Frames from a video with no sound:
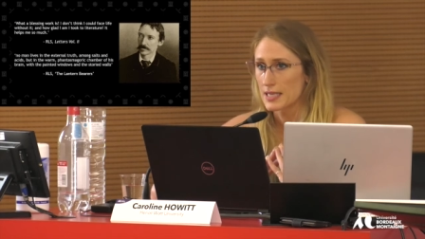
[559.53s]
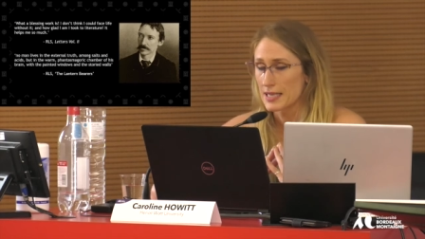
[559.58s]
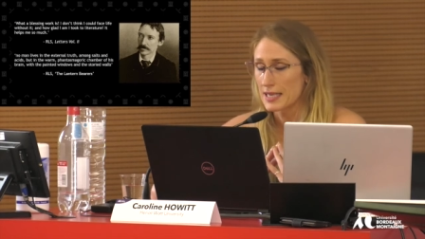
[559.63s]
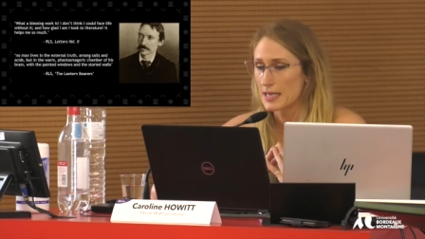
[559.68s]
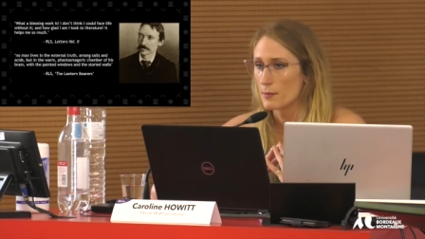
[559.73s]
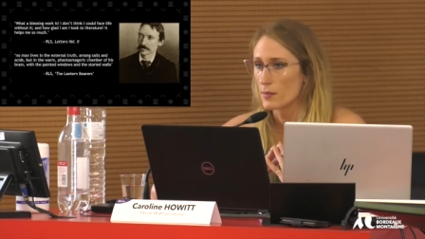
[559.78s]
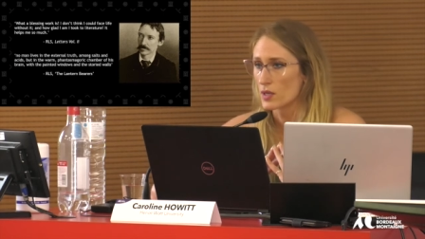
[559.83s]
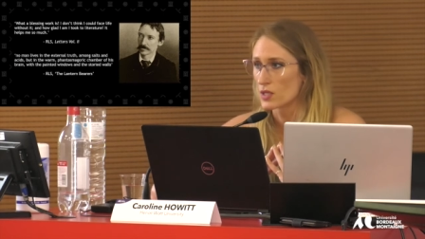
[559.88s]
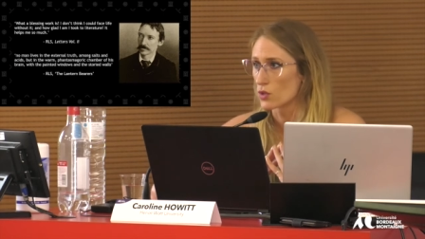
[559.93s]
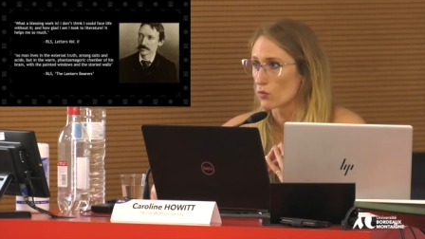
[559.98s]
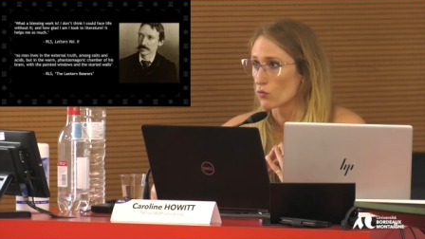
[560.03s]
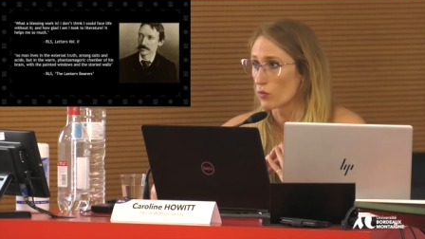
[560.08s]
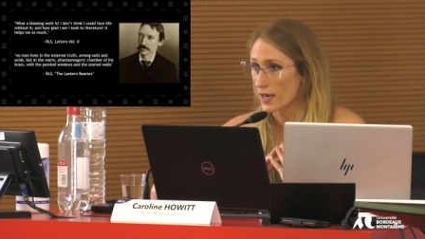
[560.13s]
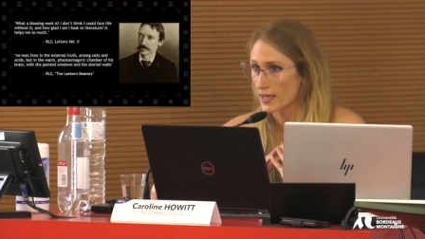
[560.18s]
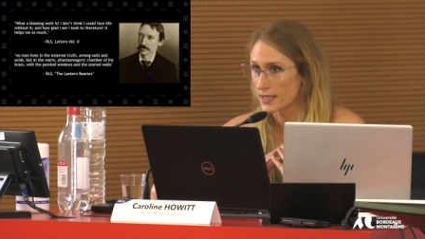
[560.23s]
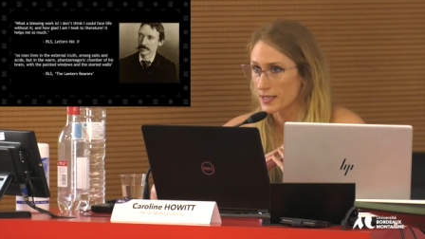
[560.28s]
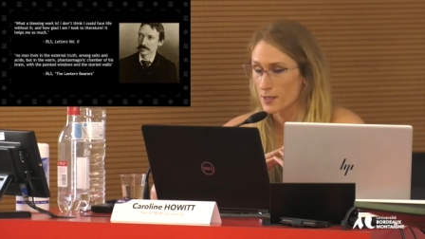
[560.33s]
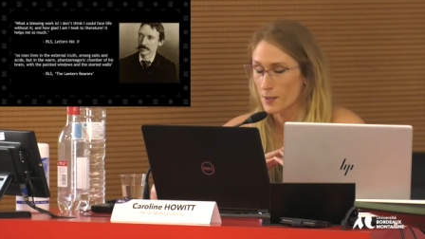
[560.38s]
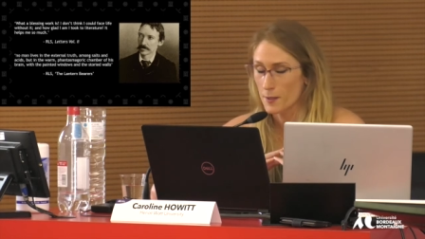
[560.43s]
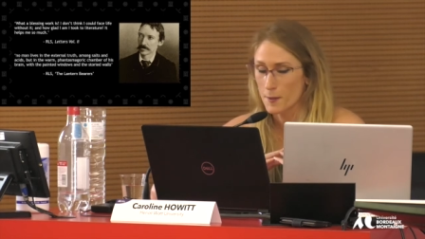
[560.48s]
to him as a
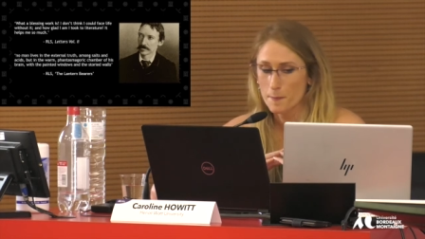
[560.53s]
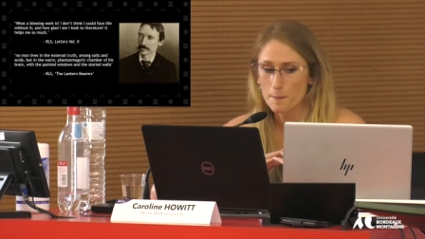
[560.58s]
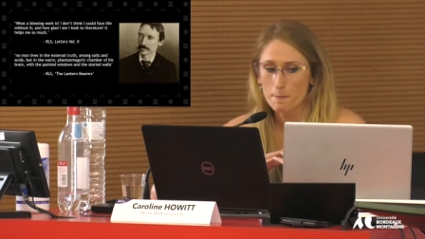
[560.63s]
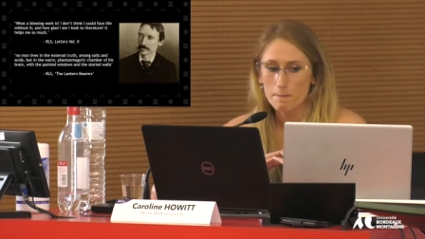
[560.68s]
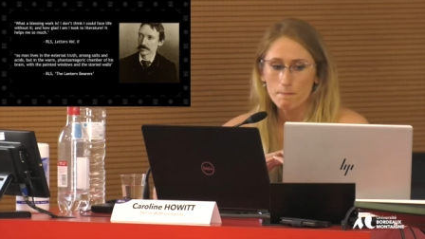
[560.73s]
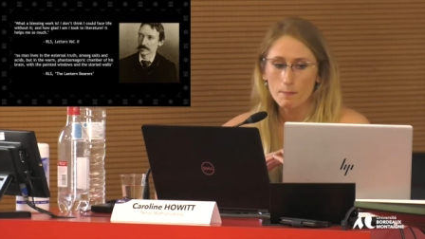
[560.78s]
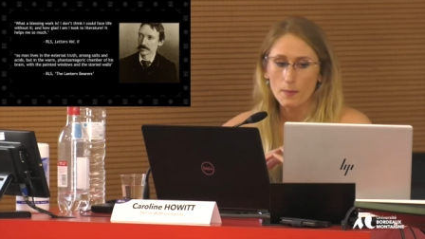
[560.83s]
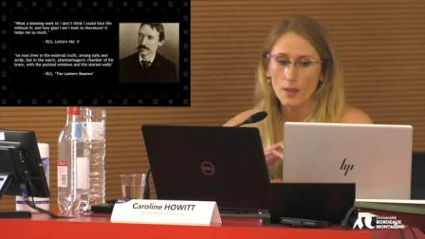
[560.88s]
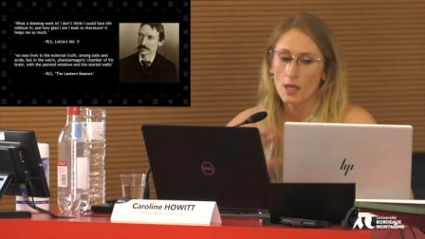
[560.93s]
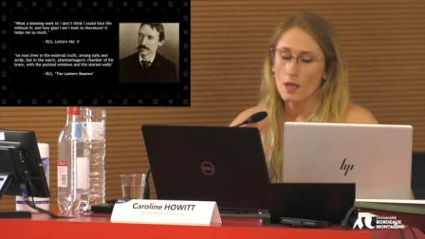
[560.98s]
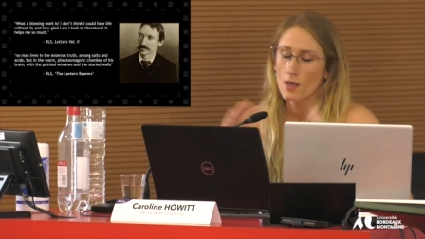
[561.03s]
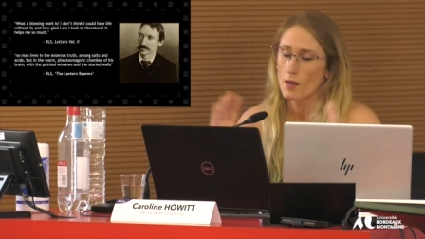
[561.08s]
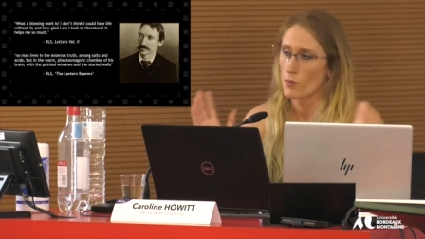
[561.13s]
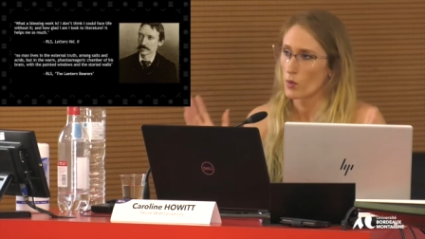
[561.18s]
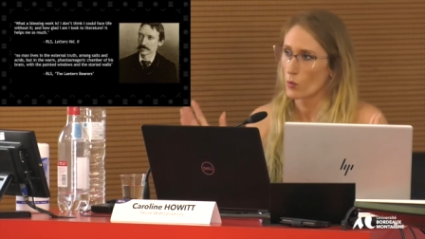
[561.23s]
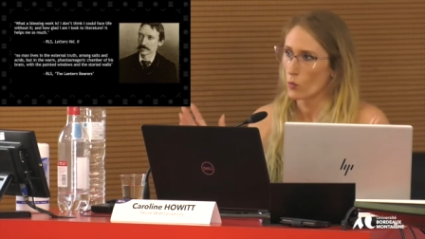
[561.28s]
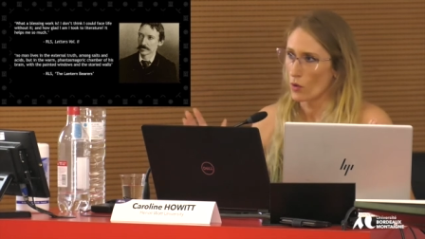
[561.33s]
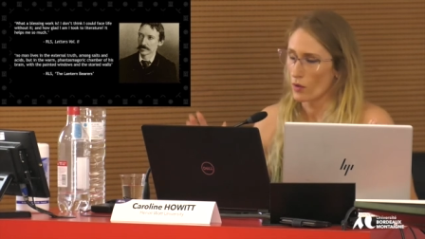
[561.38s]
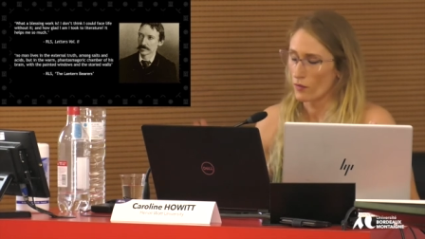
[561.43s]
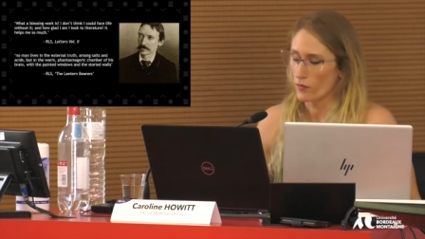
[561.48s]
writer.
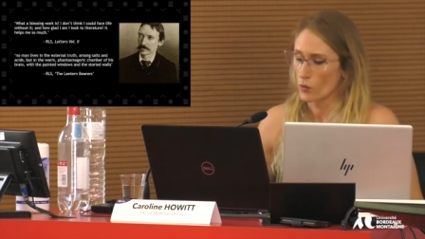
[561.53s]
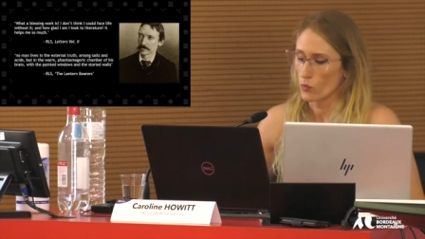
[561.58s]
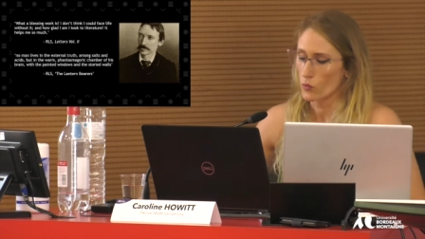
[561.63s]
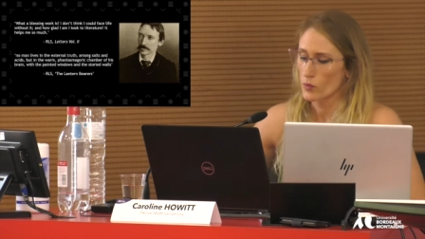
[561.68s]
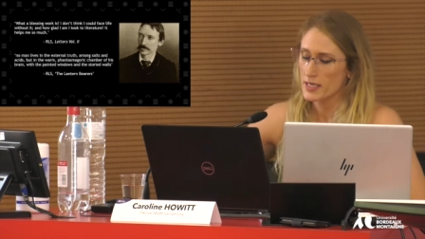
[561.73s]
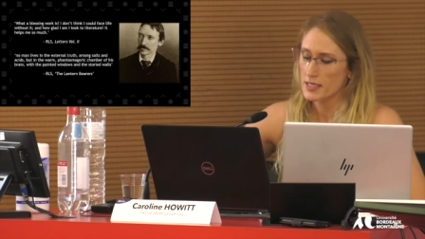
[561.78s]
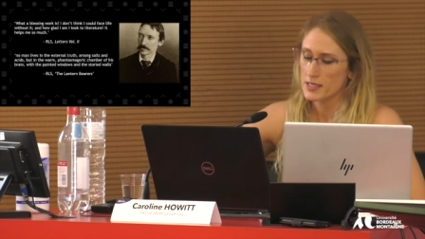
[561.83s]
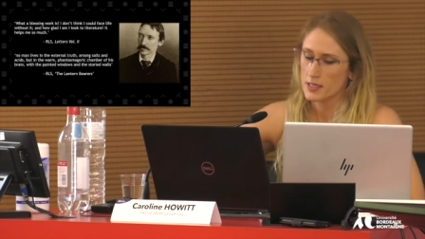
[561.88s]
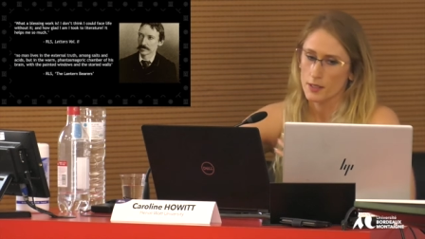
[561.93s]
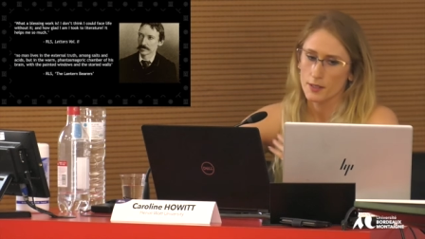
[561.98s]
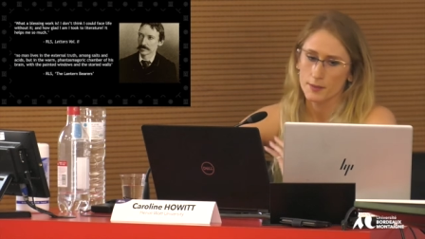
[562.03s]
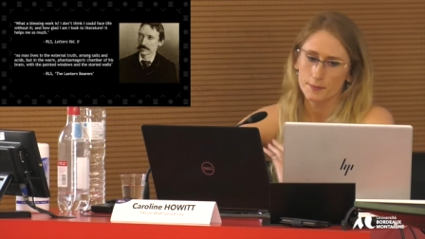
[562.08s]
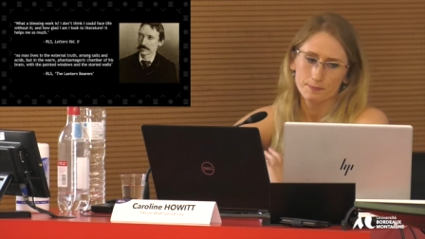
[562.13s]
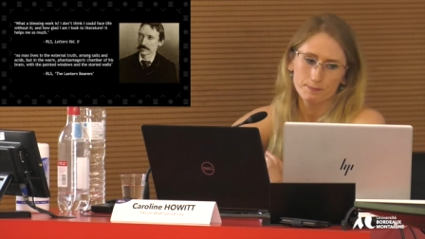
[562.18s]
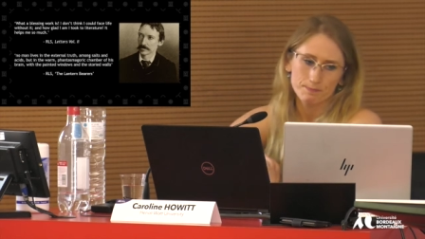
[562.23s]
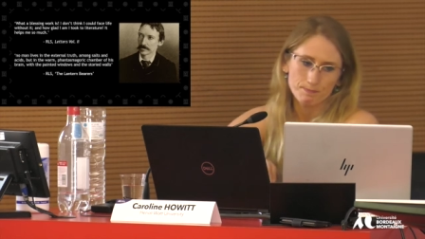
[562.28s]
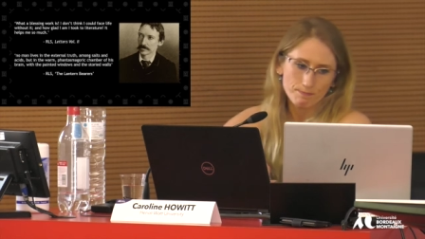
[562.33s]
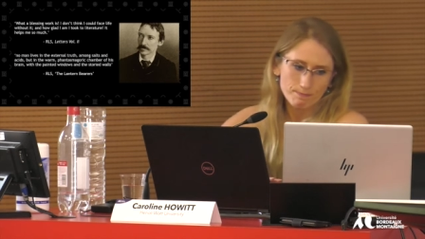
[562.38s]
But what of the reader?